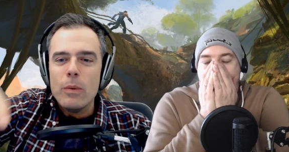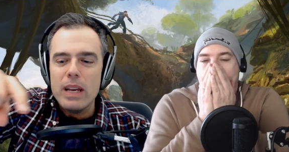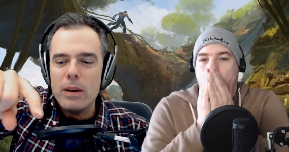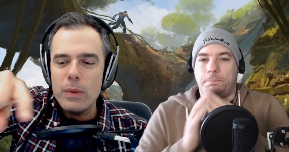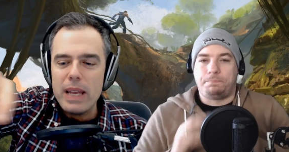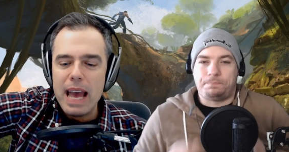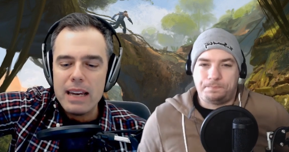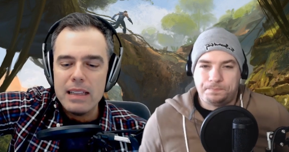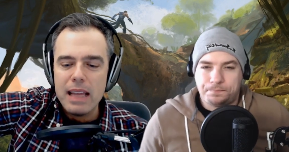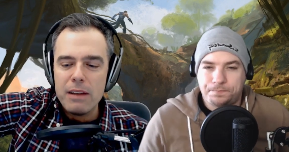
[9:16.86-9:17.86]
Speaker 1: we we
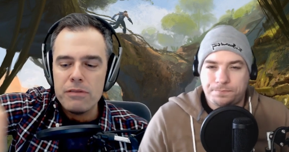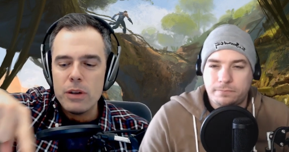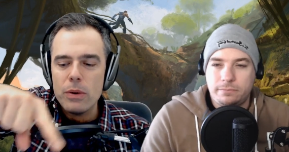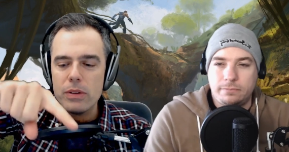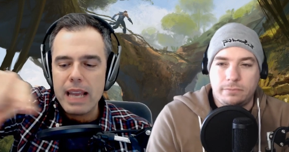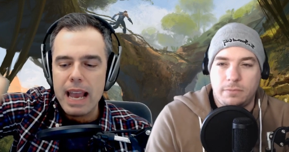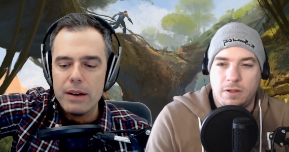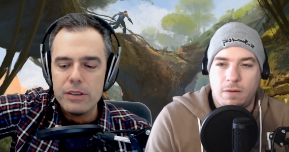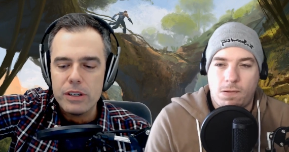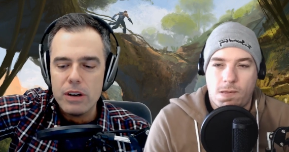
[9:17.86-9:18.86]
had a life total
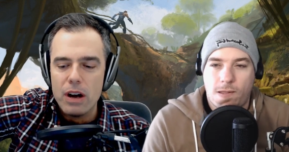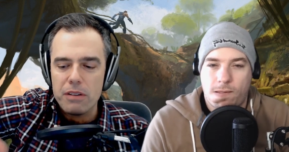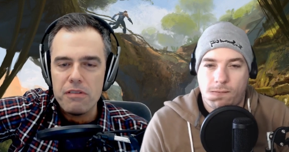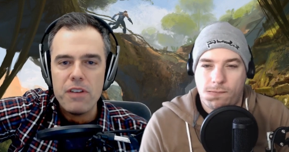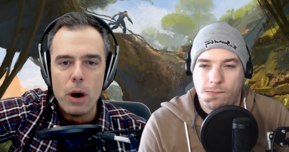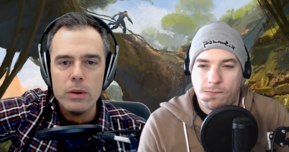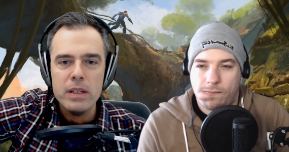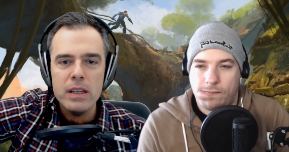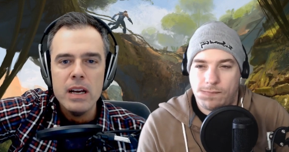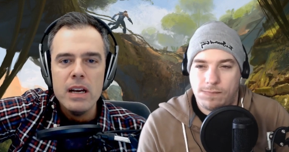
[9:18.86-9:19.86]
counter on a
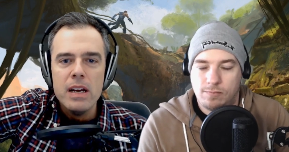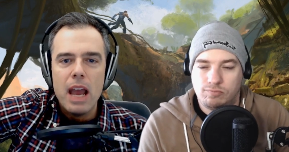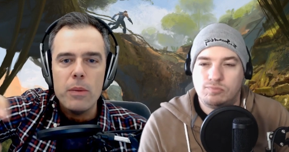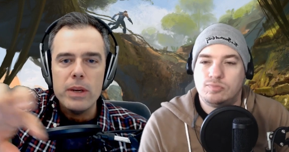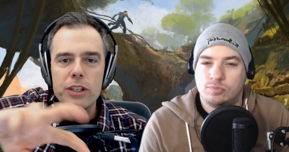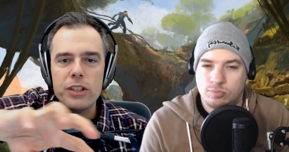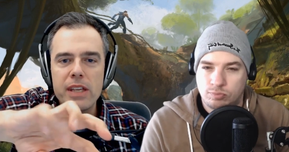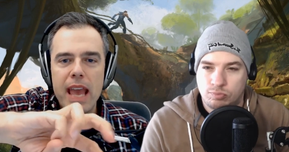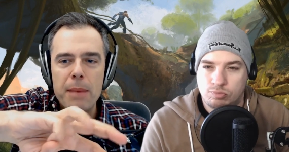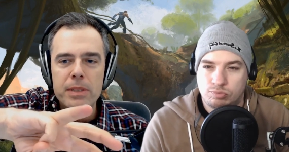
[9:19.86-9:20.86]
phone, and we
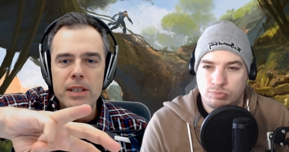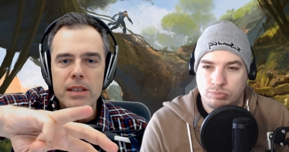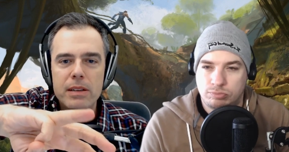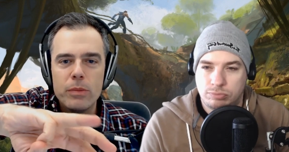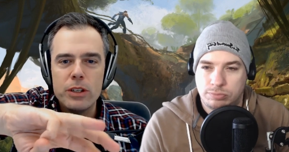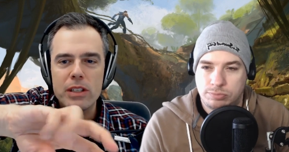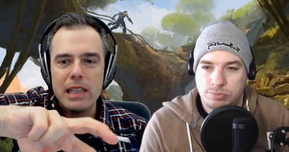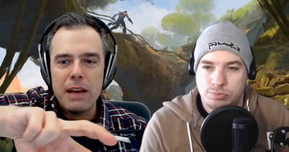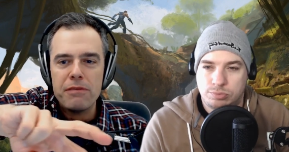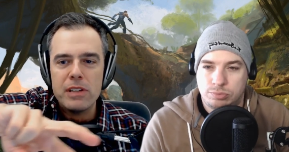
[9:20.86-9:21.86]
just kept we just
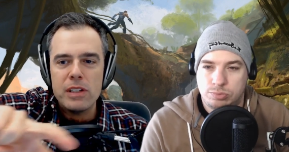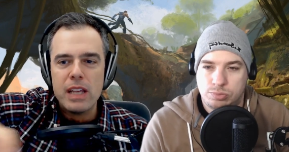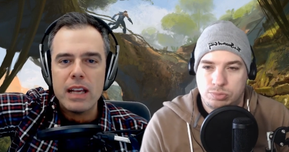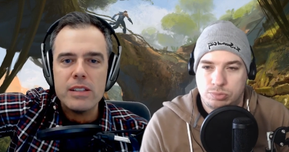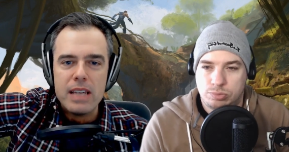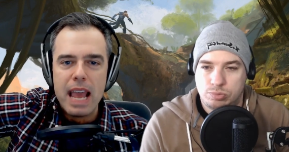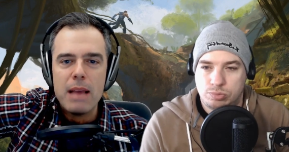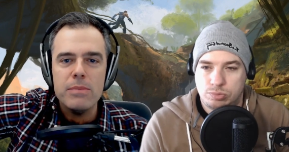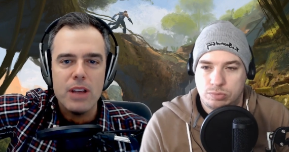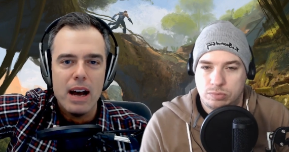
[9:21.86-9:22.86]
left six
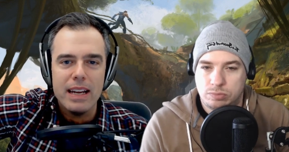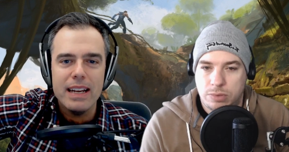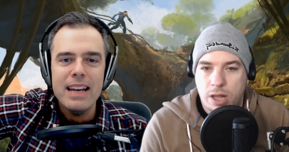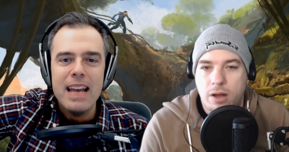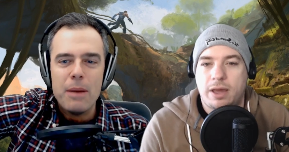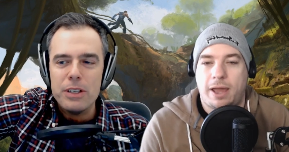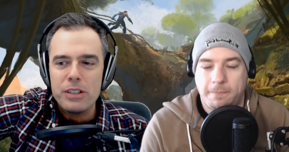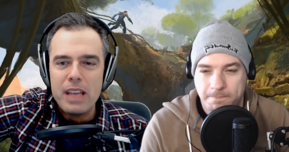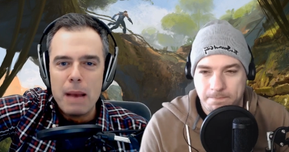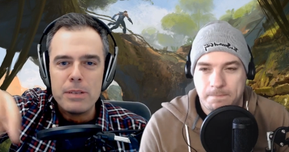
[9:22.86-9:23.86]
names on it okay. and we
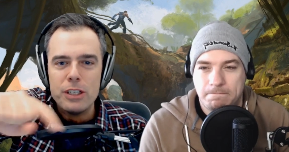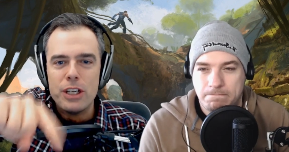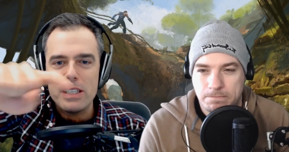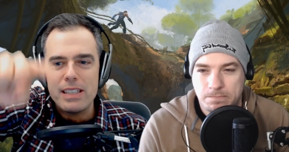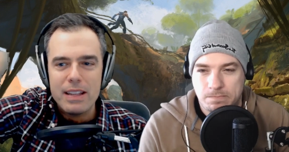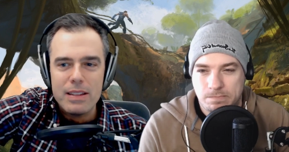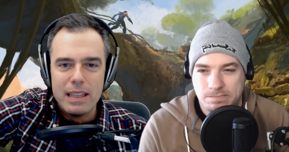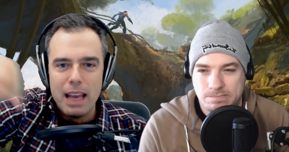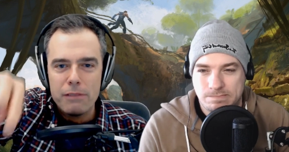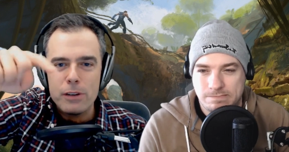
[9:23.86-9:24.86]
just kept adjusting the
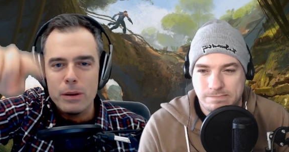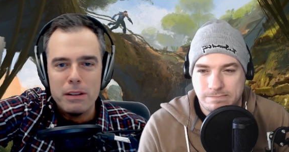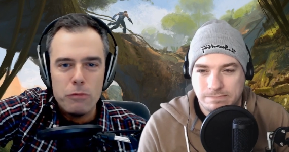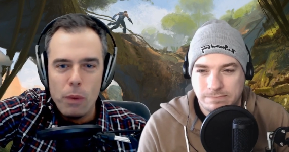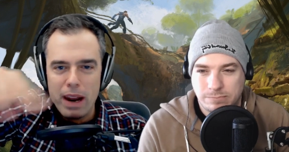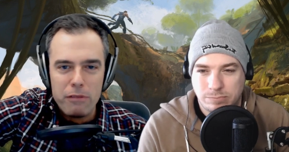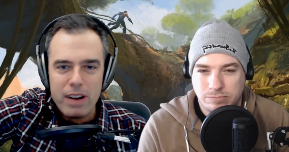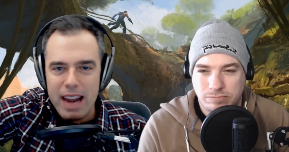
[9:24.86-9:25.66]
life total of whatever